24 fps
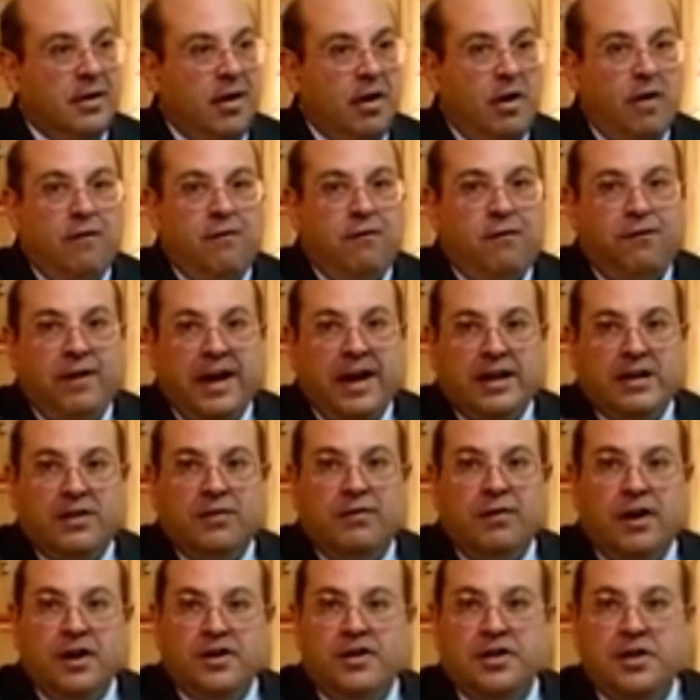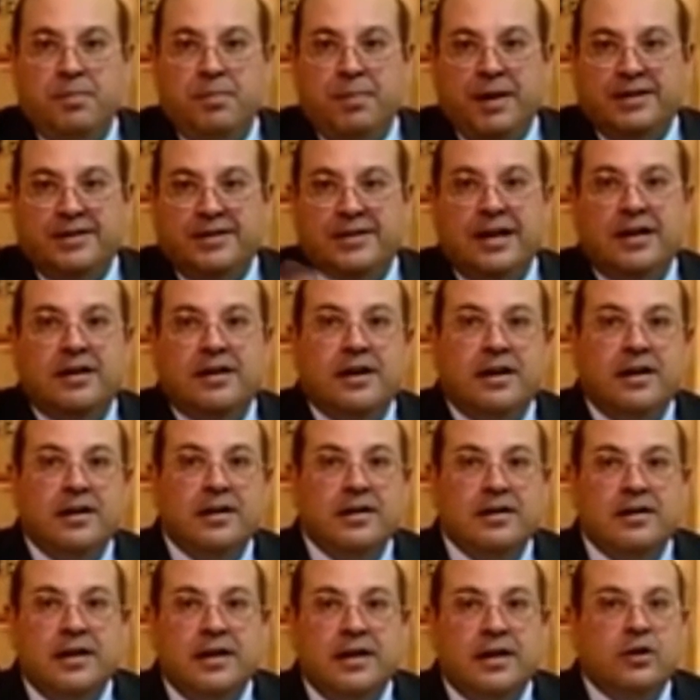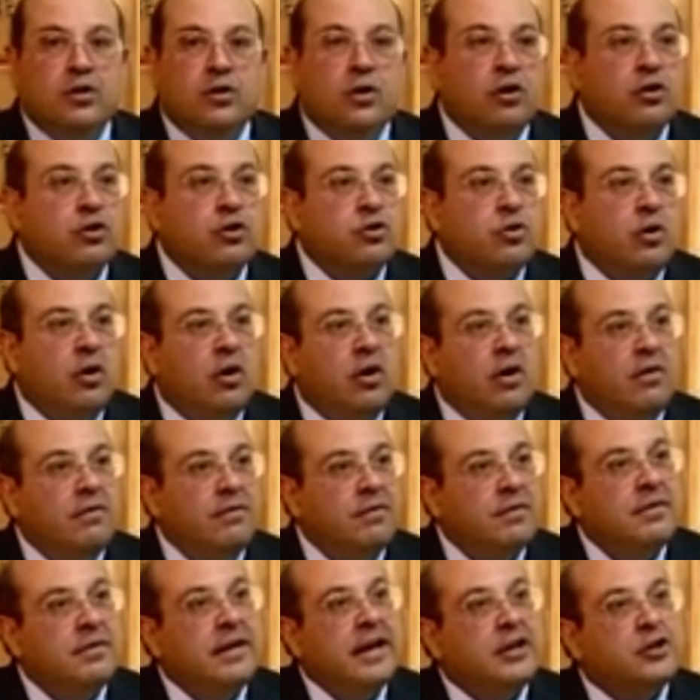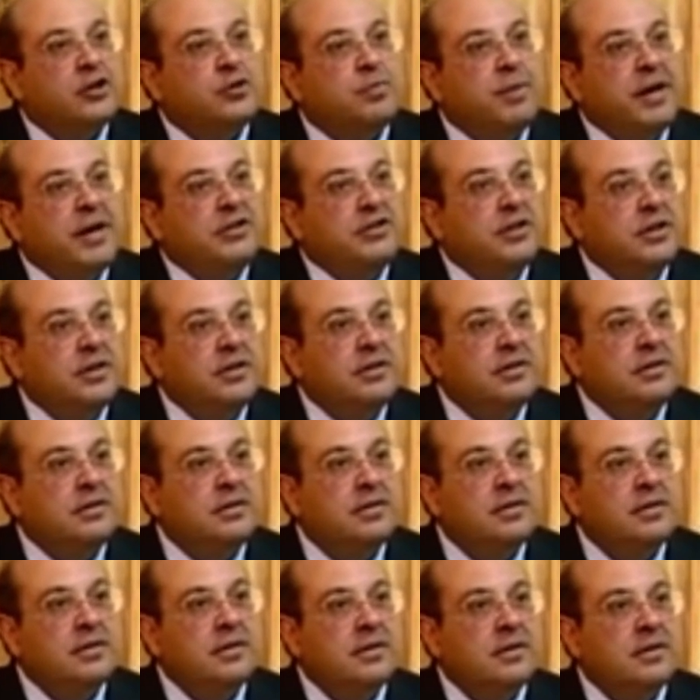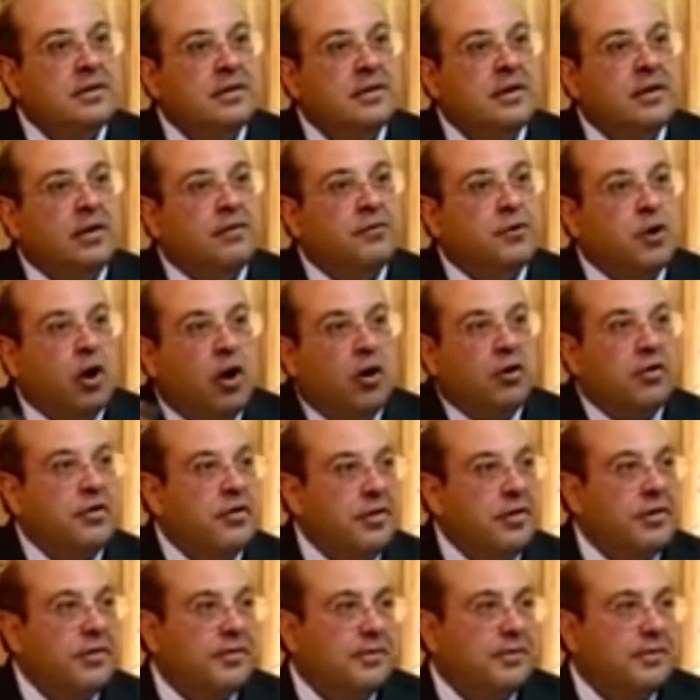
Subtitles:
of faith, worship, etc., it is also of expression of thought